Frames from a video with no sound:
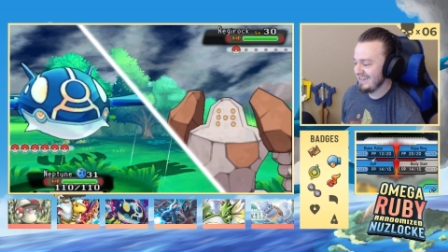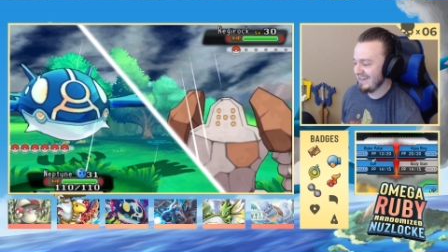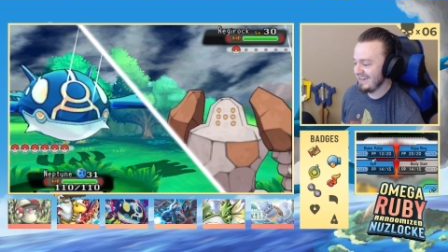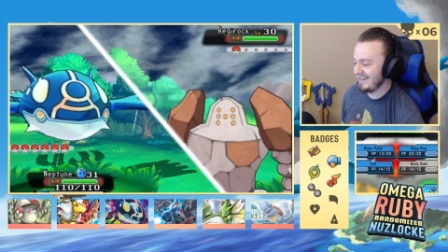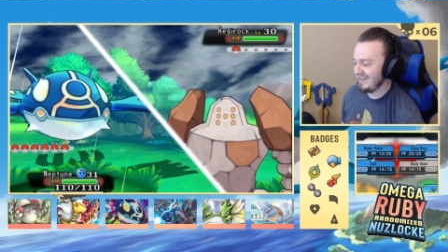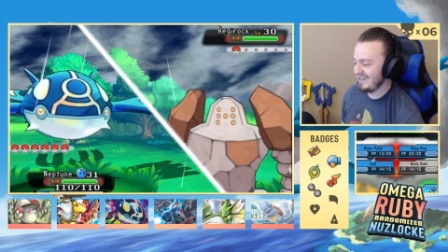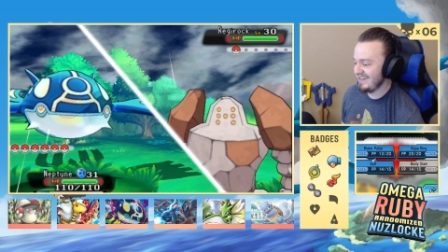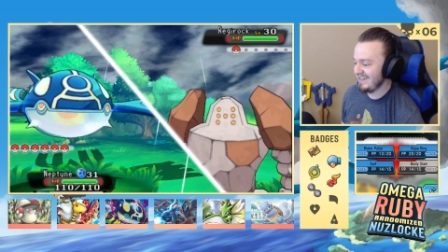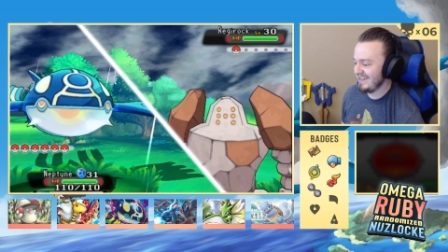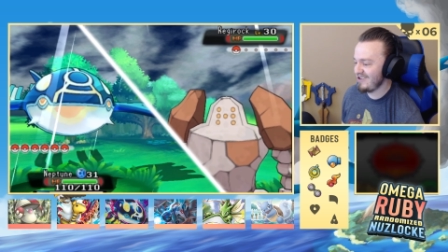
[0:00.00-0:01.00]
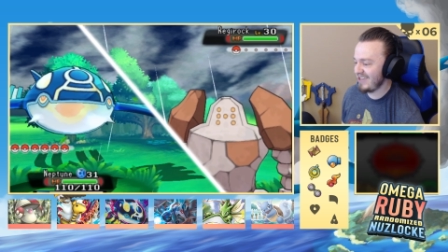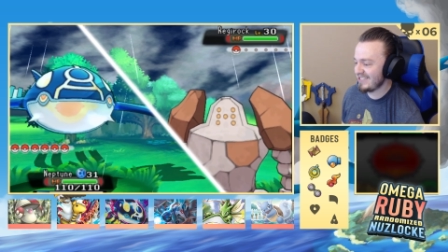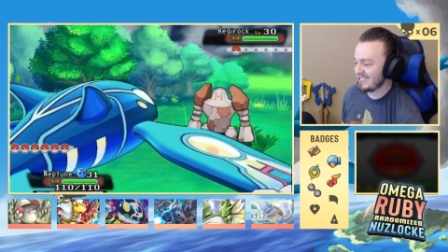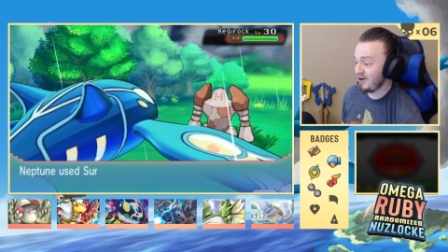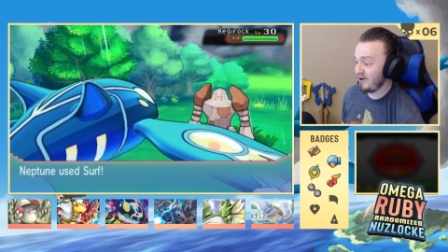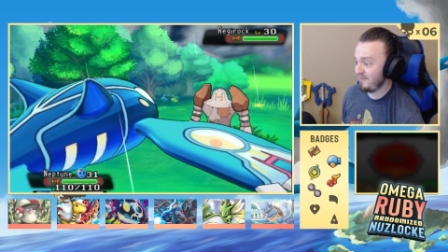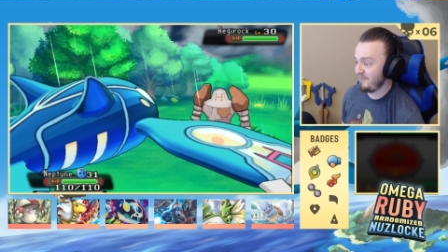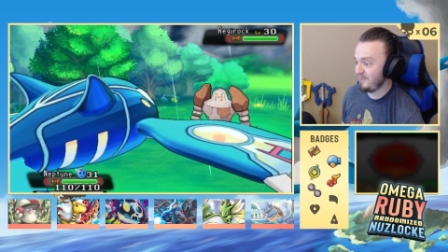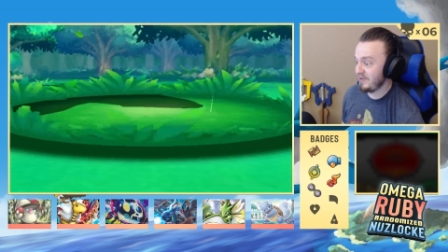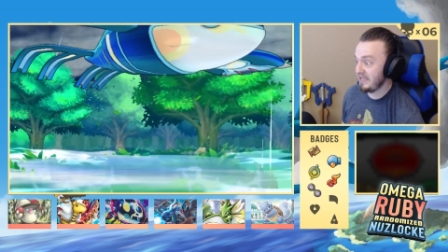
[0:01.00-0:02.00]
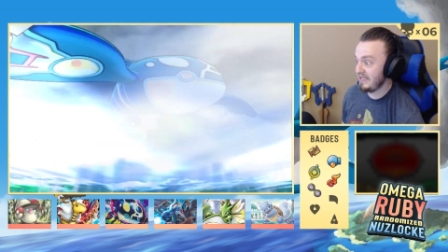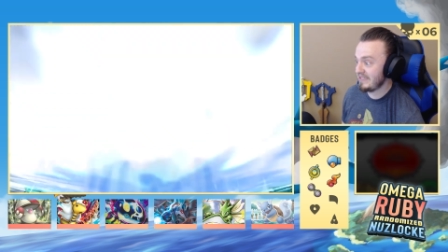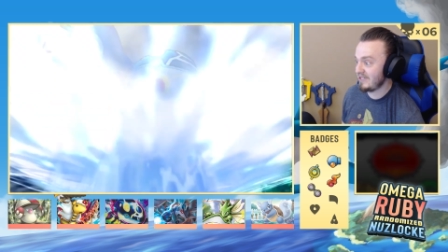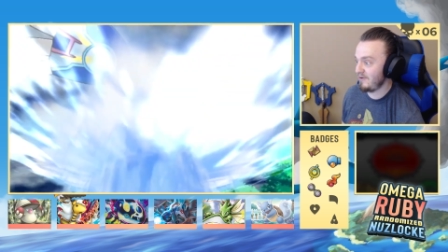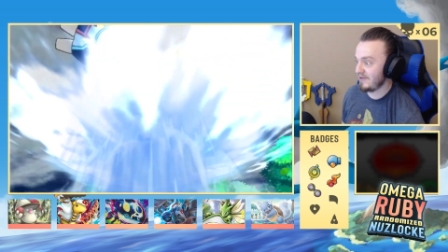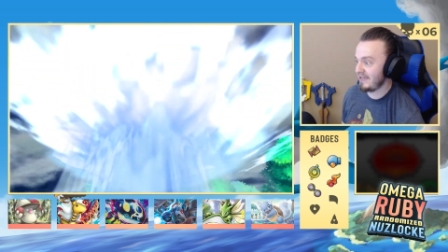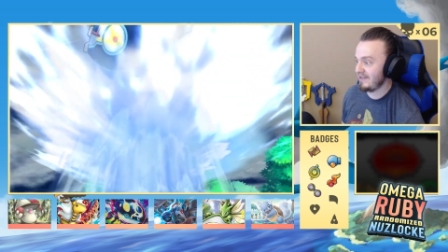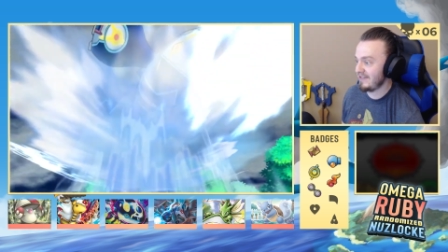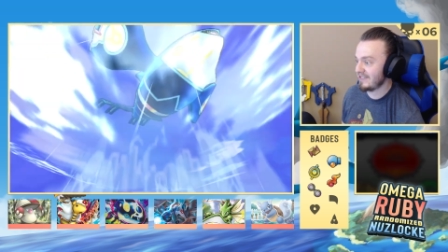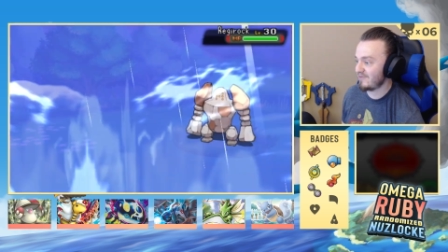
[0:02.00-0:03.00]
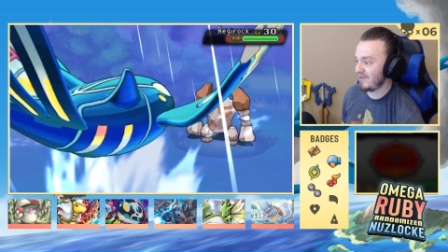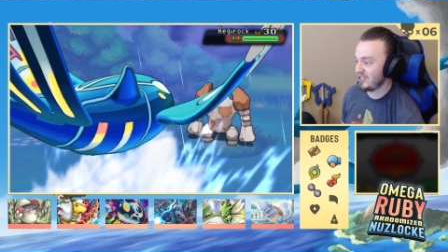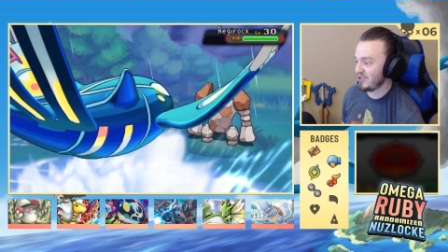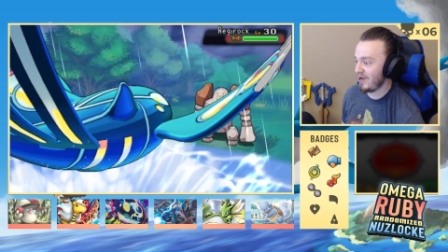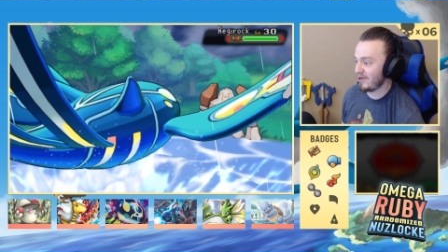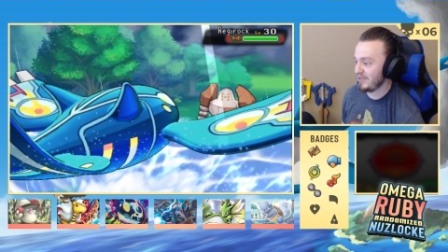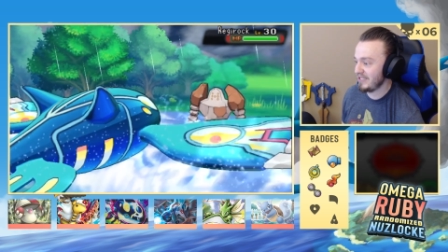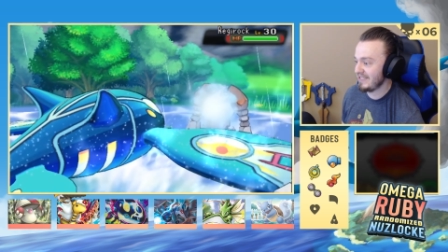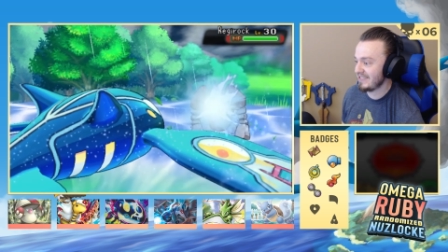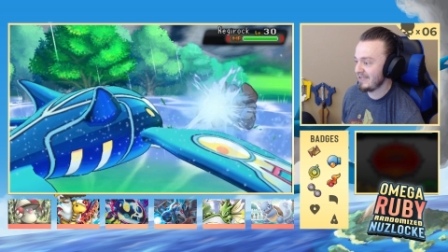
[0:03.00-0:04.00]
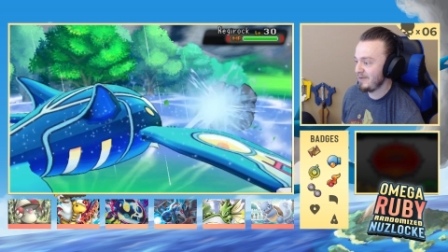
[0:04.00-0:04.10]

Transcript: Okay, Surf, please don't kill us, Regirock, please.